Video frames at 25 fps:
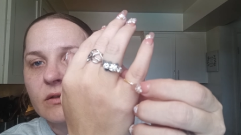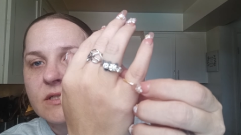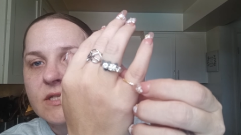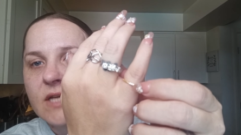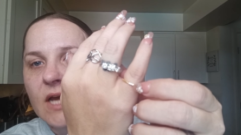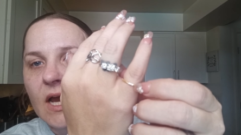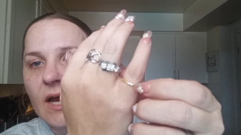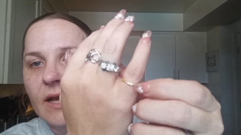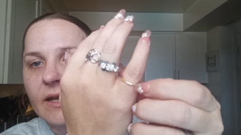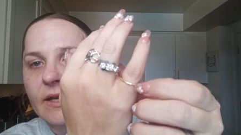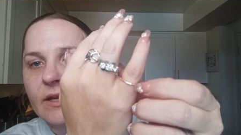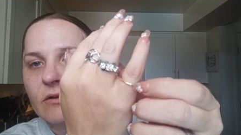
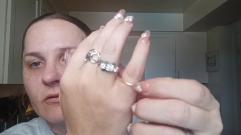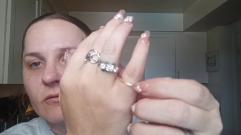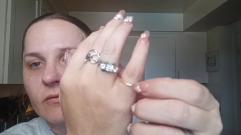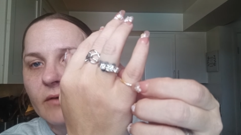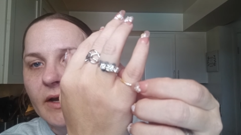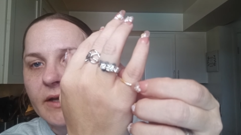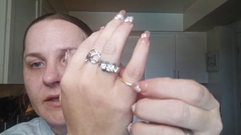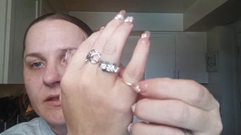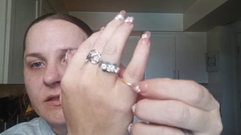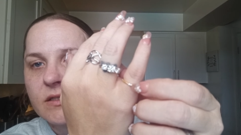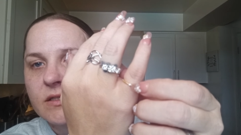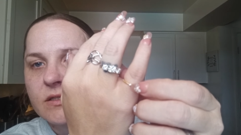tiny
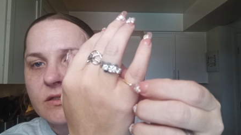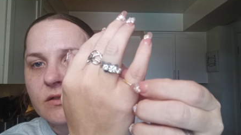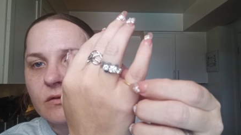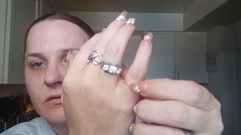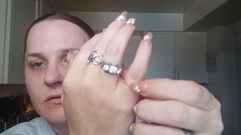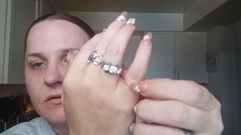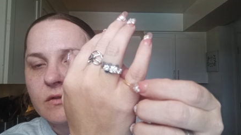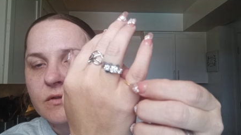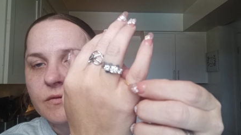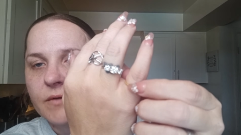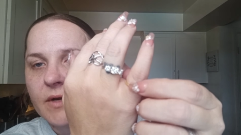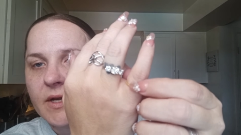
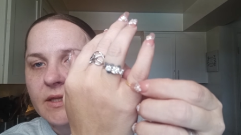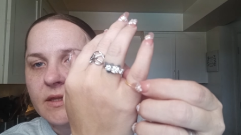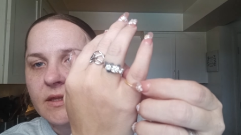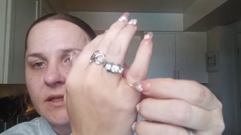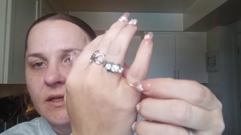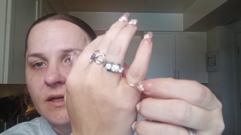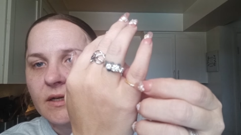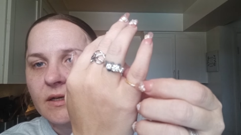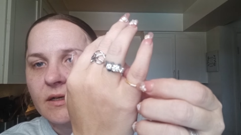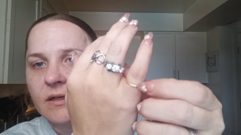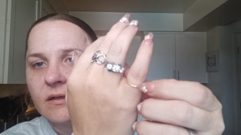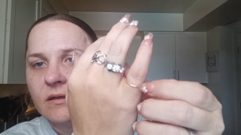rhinestones right
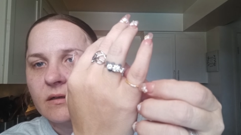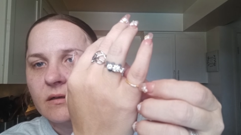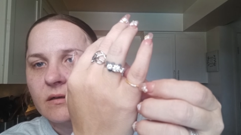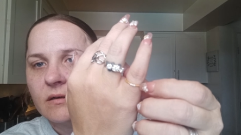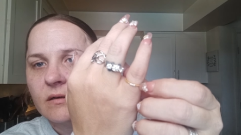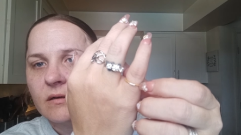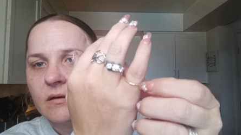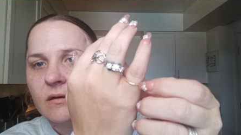there.